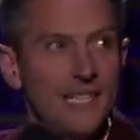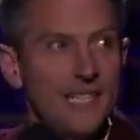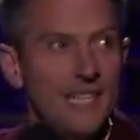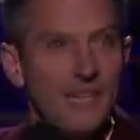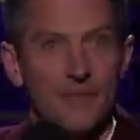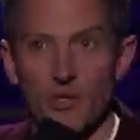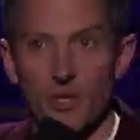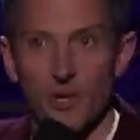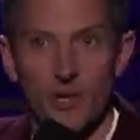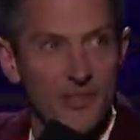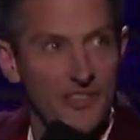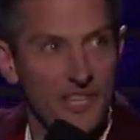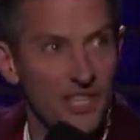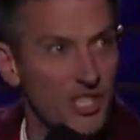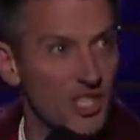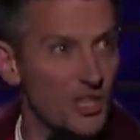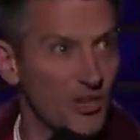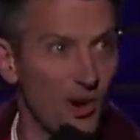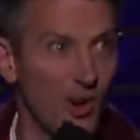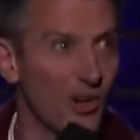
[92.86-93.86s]
Have you got anything
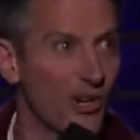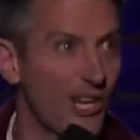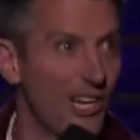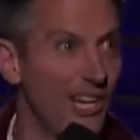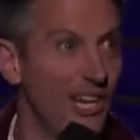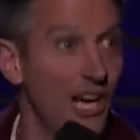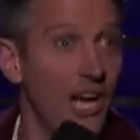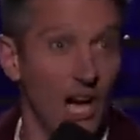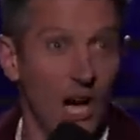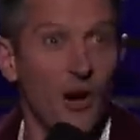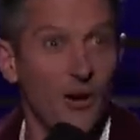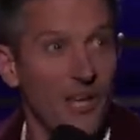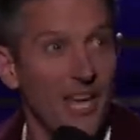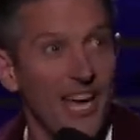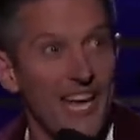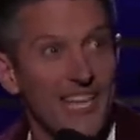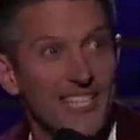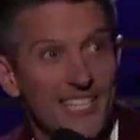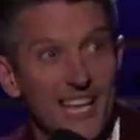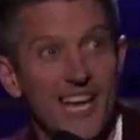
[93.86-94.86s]
stronger? Oh,
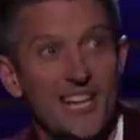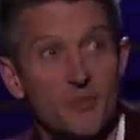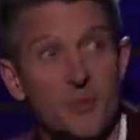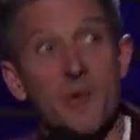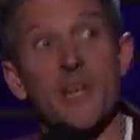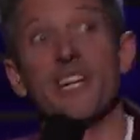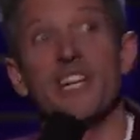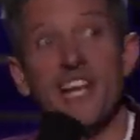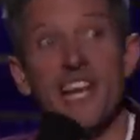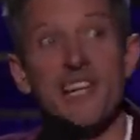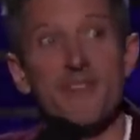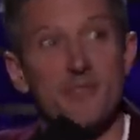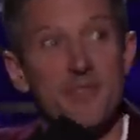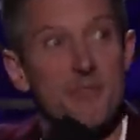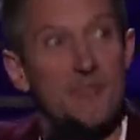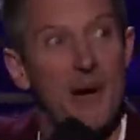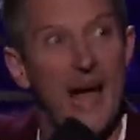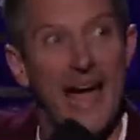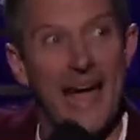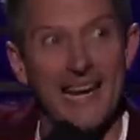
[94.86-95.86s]
yes, yes, we can leave the
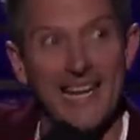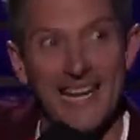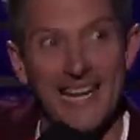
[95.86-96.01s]
bag